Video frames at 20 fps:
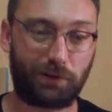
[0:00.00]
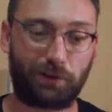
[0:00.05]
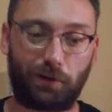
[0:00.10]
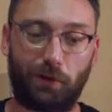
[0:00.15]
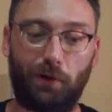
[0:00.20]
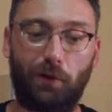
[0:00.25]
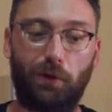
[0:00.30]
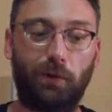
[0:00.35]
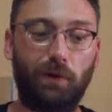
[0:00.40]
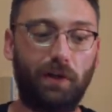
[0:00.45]

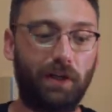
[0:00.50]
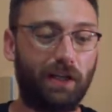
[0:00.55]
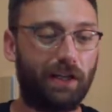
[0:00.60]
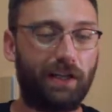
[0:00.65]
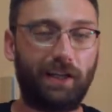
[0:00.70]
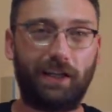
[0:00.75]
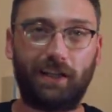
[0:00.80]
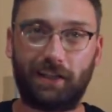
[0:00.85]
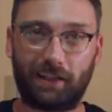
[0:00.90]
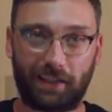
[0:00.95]
So
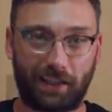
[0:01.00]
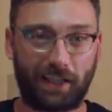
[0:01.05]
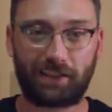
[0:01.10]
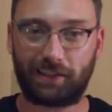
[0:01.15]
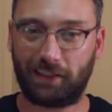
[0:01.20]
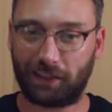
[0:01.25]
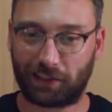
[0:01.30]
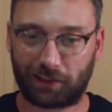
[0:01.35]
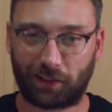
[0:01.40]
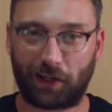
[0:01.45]

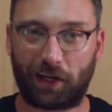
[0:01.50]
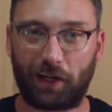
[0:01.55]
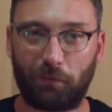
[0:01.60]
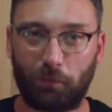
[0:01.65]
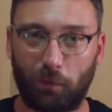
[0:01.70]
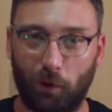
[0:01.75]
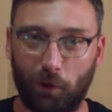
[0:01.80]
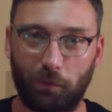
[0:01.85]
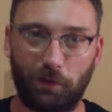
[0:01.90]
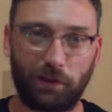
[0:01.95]
it's an
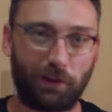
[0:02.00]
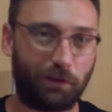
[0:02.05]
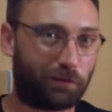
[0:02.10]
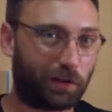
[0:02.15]
exciting moment.